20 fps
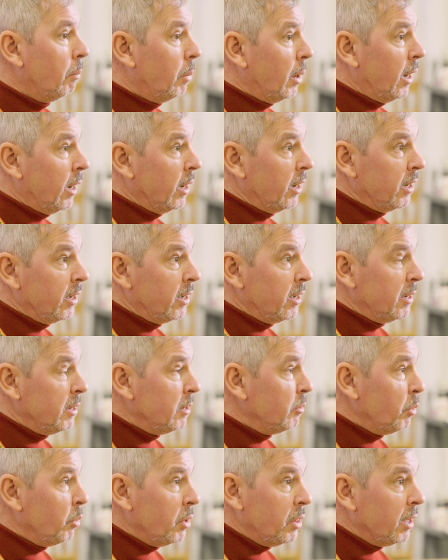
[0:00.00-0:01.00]

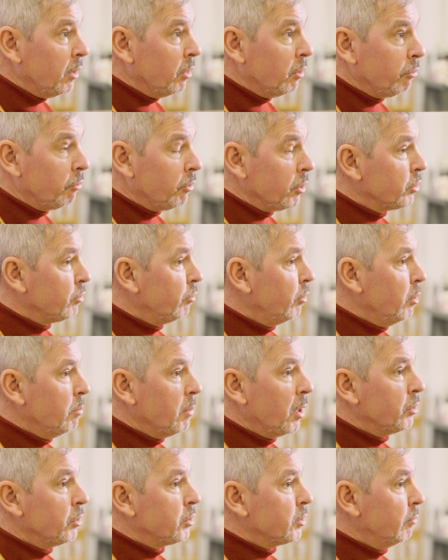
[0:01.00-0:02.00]
within the first few
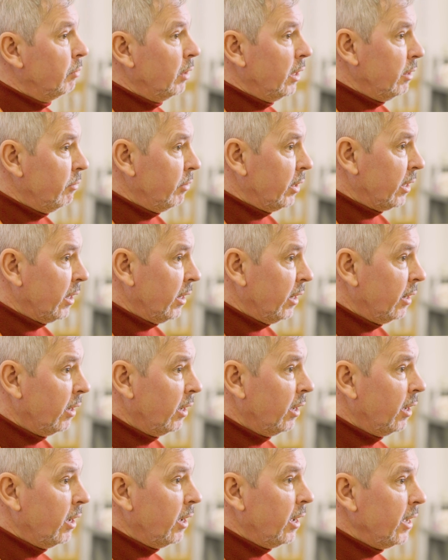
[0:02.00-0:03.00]
months of leaving here.